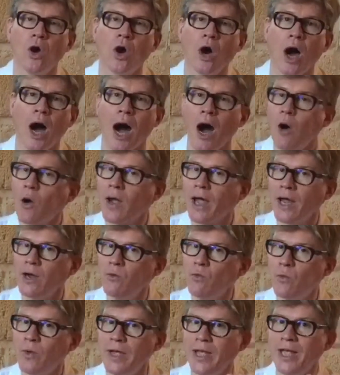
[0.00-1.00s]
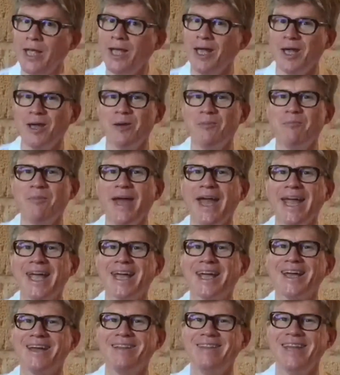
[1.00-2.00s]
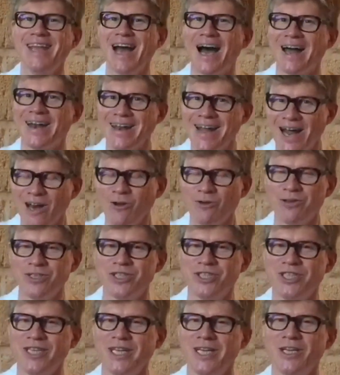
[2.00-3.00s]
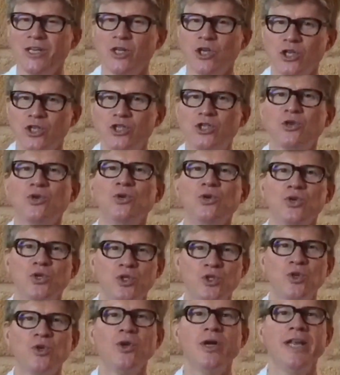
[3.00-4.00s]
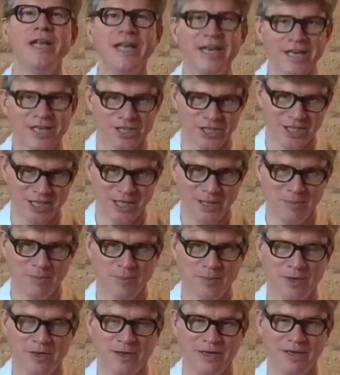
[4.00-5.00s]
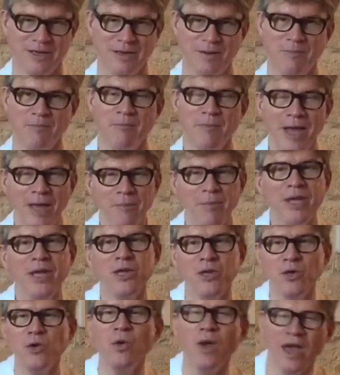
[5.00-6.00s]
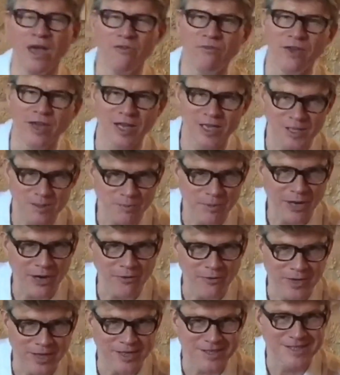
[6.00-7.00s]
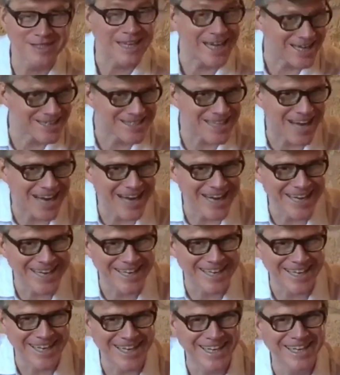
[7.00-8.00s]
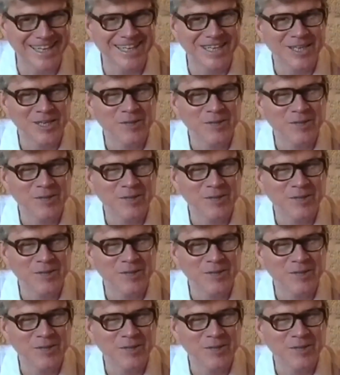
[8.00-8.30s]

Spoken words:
how can we make the analogy to leadership? Maybe you have experienced, as I did,